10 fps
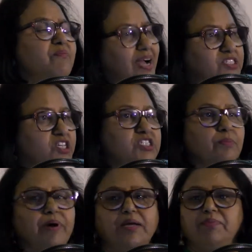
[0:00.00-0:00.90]
As, the
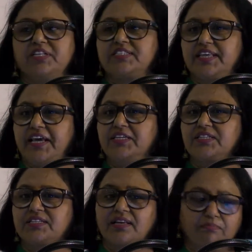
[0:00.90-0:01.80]
Bible
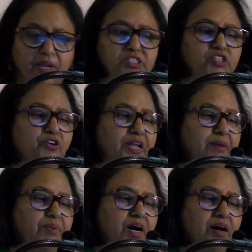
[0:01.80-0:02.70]
says, bless your
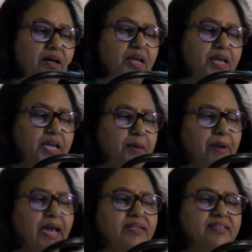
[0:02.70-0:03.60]
neighbor.
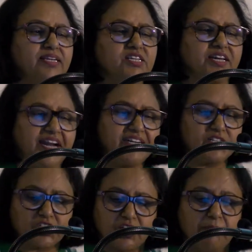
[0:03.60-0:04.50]
Amen. There is a
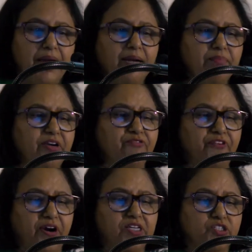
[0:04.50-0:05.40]
greatest commandment
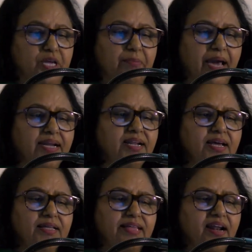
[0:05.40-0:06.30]
for us. Amen.
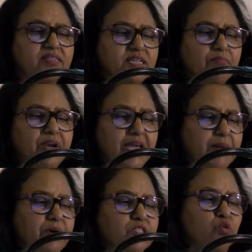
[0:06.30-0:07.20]
There are some
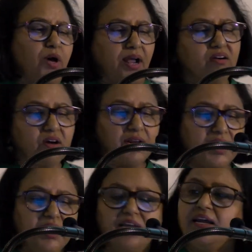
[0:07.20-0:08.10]
neighbors who are
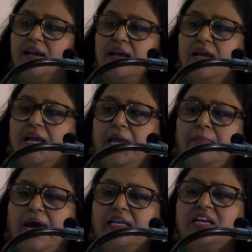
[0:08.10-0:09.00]
hungry.
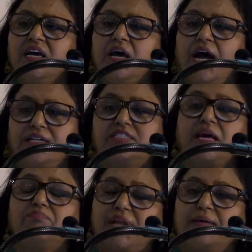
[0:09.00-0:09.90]
Amen. And
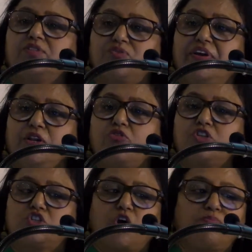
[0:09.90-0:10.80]
sometimes we don't
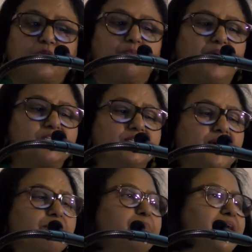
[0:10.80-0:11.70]
stop to bless
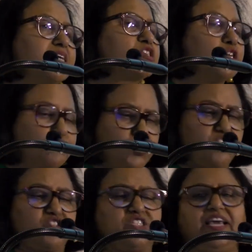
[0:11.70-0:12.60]
them. But our scripture
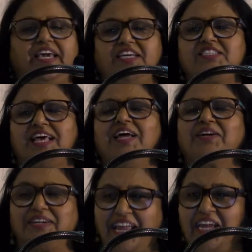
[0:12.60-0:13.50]
says
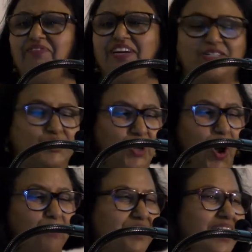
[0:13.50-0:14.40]
David
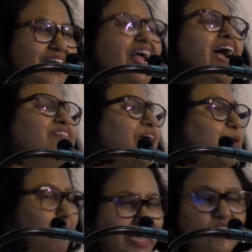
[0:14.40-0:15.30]
stopped and their
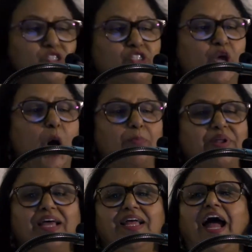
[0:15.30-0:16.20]
men stopped
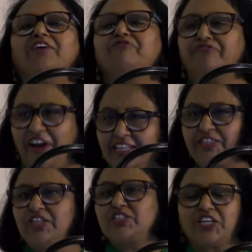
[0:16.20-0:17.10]
and fed
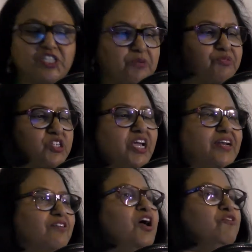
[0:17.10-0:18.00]
this
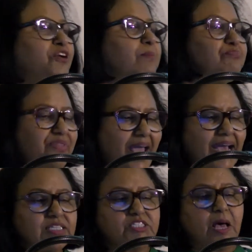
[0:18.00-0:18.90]
Egyptian. From
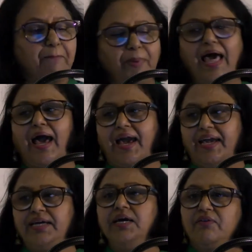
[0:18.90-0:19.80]
their
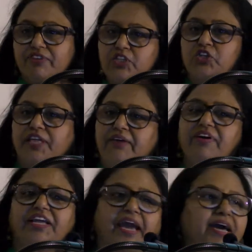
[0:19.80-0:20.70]
supply, which they
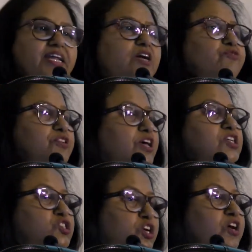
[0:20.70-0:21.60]
were carrying for the
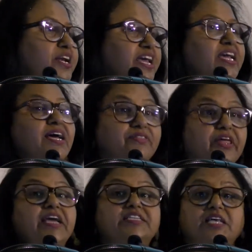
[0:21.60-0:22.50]
journey,
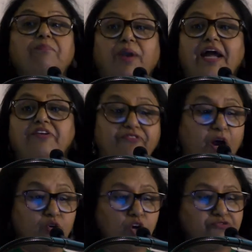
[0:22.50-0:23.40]
they supplied
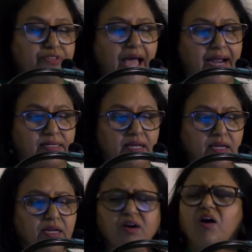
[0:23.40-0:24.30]
out of that.
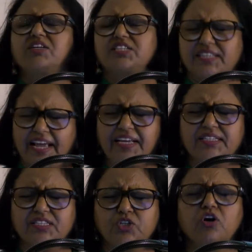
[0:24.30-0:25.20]
God
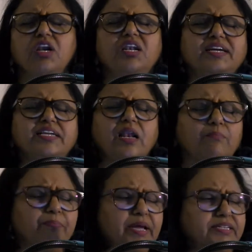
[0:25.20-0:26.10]
says, Your little
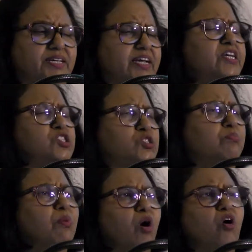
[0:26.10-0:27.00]
bit is
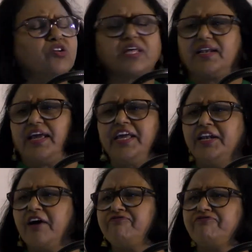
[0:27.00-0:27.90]
more than
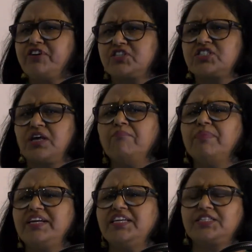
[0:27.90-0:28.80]
enough for
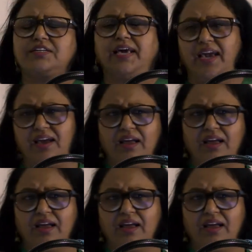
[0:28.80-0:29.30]
somebody today.